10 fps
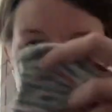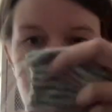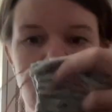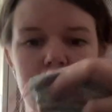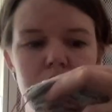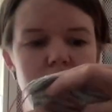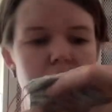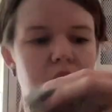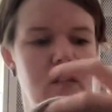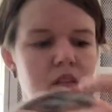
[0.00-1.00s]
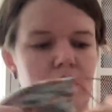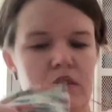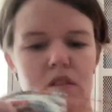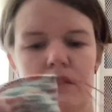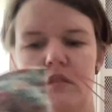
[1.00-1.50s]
And lots of ends.